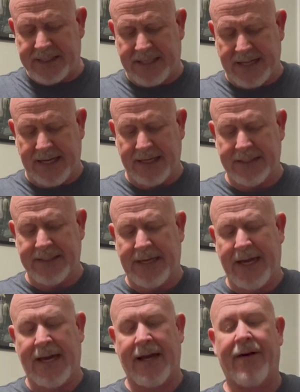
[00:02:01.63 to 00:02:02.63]
things
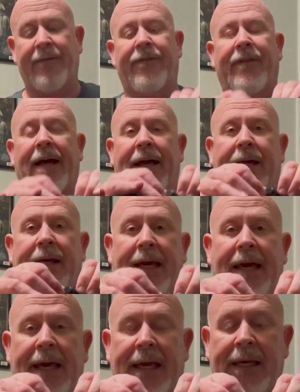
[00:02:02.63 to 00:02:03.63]
have like
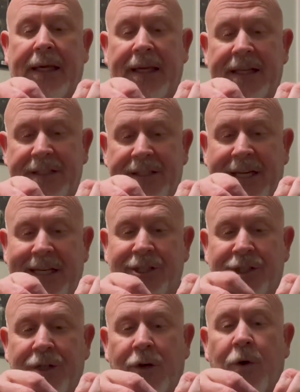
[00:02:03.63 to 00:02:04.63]
a
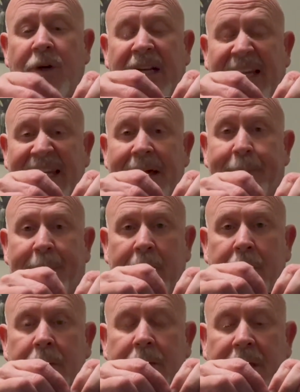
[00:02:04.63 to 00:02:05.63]
intentional clip
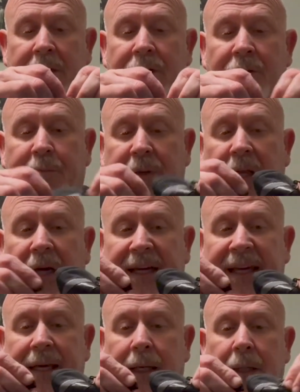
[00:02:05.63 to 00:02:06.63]
that you plug
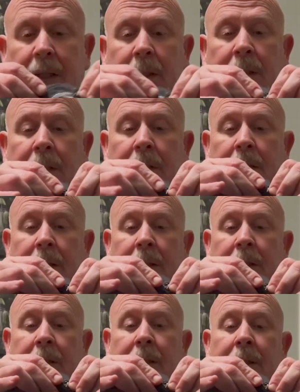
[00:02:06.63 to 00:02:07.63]
in
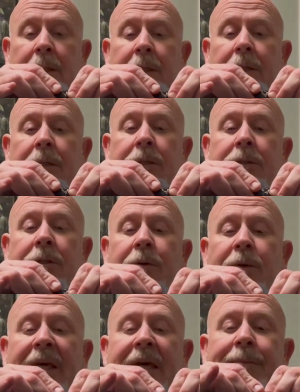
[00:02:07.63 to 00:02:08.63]
to
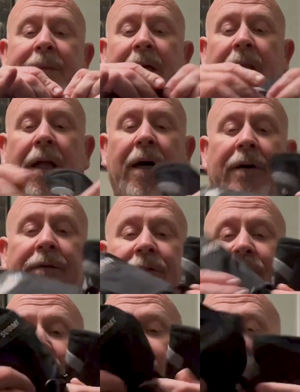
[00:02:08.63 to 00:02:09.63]
keep the gloves